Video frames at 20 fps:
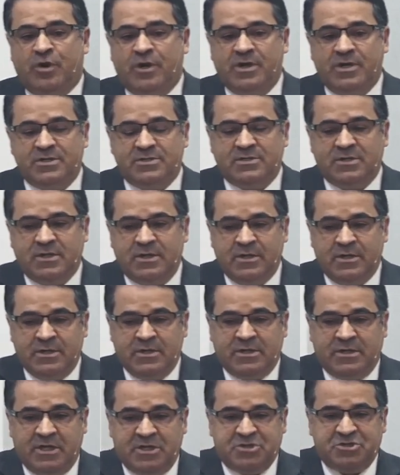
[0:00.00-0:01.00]
a couple of
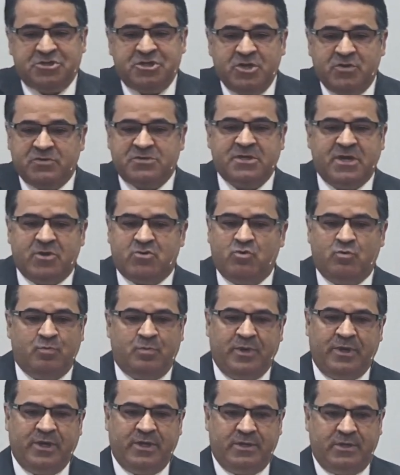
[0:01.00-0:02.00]
instructions
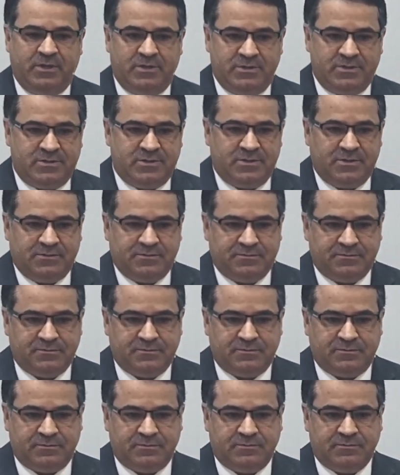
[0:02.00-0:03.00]
that needed to be
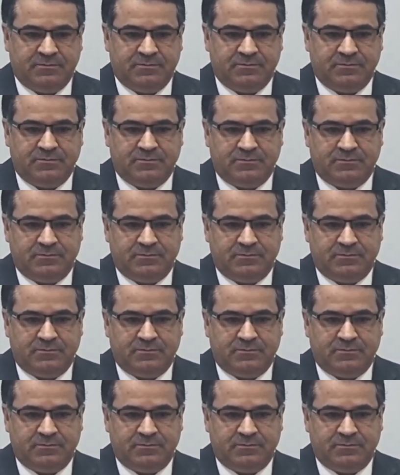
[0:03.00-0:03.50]
followed.